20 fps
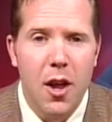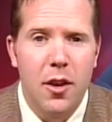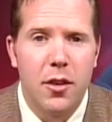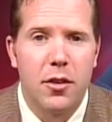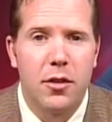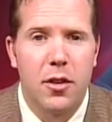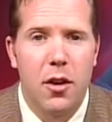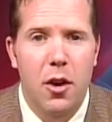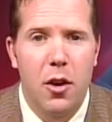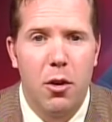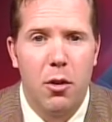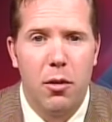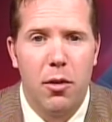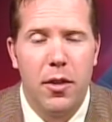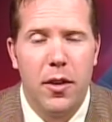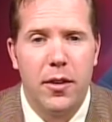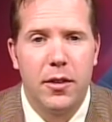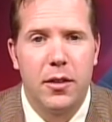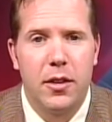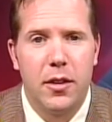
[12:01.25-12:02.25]
So
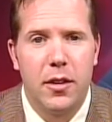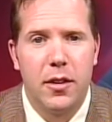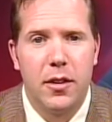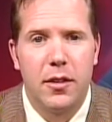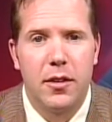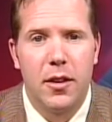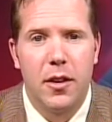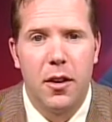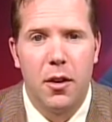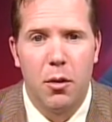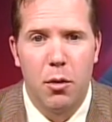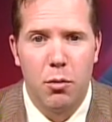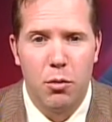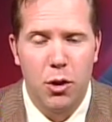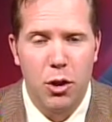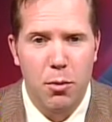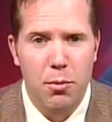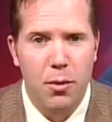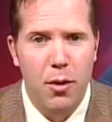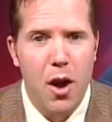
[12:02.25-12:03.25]
this is a
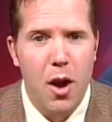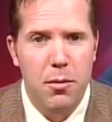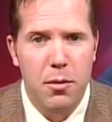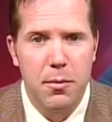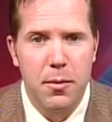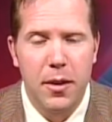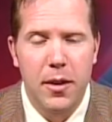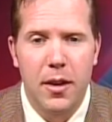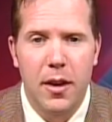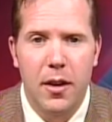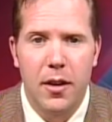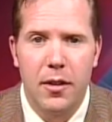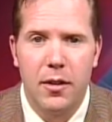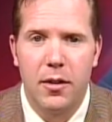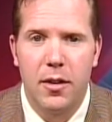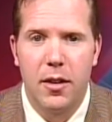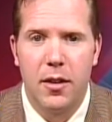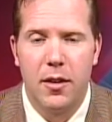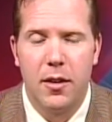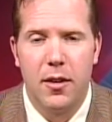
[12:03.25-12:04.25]
real problem because
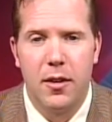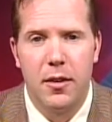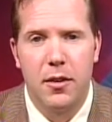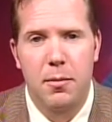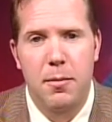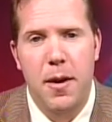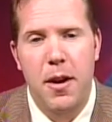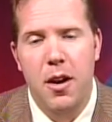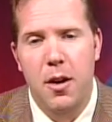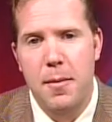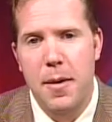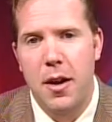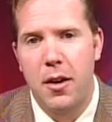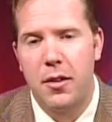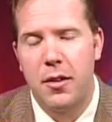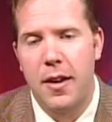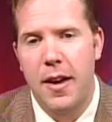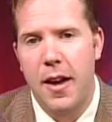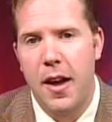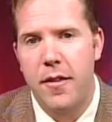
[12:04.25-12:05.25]
it is
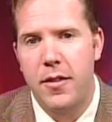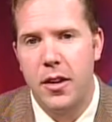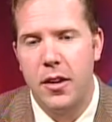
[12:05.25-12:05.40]
paramount to have